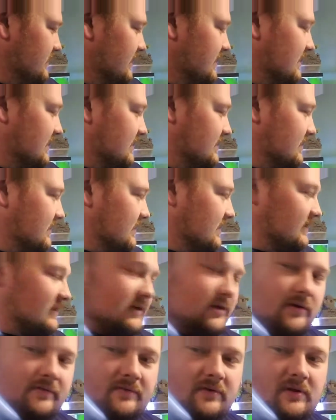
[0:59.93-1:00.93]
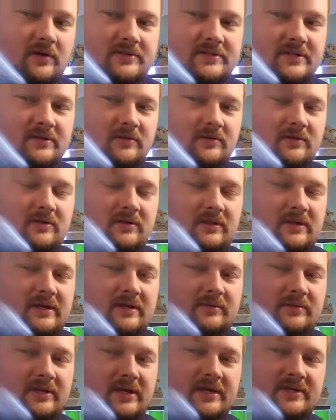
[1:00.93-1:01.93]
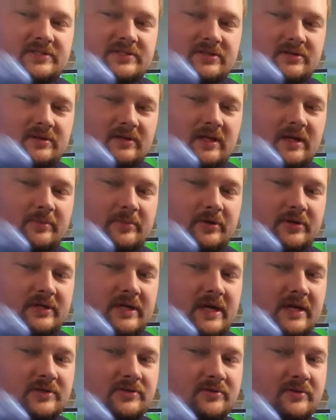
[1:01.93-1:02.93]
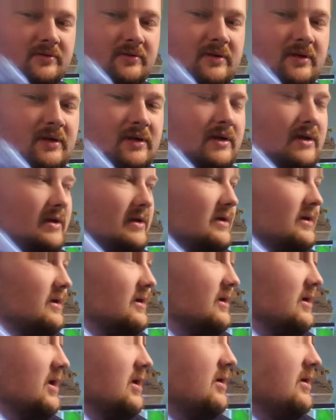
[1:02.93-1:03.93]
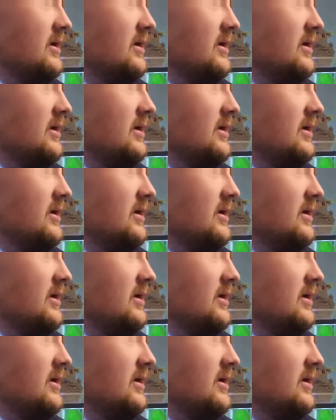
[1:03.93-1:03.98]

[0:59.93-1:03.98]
and uh, I think overall it's going to look a lot nicer and a lot more natural. Uh,